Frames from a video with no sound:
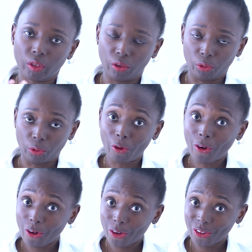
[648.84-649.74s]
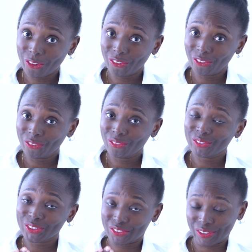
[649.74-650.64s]
your
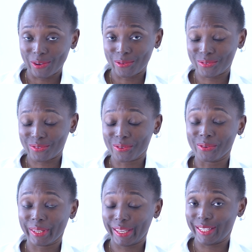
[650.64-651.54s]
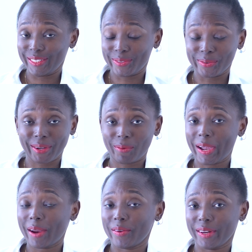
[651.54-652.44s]
sales or leads, or
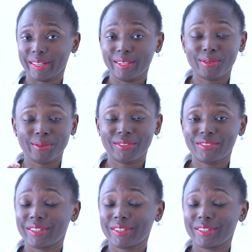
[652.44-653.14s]
acquiring leads, or